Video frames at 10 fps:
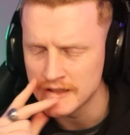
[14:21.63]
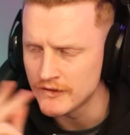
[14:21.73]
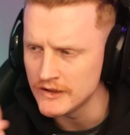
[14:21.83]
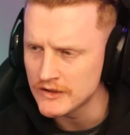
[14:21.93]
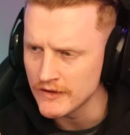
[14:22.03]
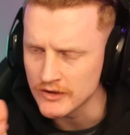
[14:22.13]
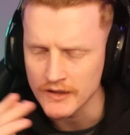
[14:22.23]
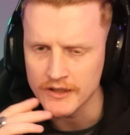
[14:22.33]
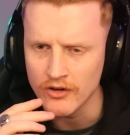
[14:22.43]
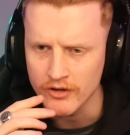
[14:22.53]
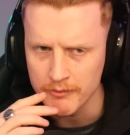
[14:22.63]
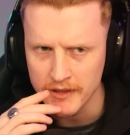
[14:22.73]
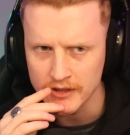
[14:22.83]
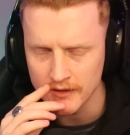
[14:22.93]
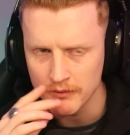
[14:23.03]
This just feels like a
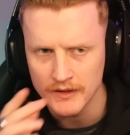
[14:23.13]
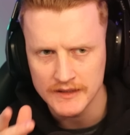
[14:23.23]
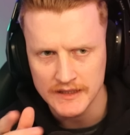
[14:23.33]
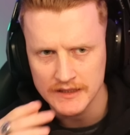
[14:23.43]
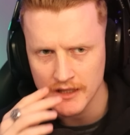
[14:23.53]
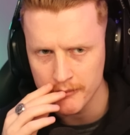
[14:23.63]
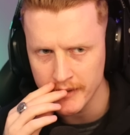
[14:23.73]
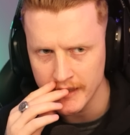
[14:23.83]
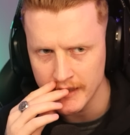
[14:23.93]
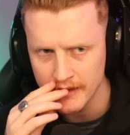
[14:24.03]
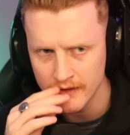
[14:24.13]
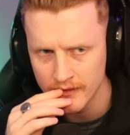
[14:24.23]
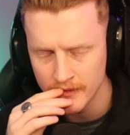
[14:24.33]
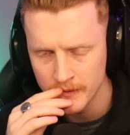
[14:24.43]
document. Is this going to be...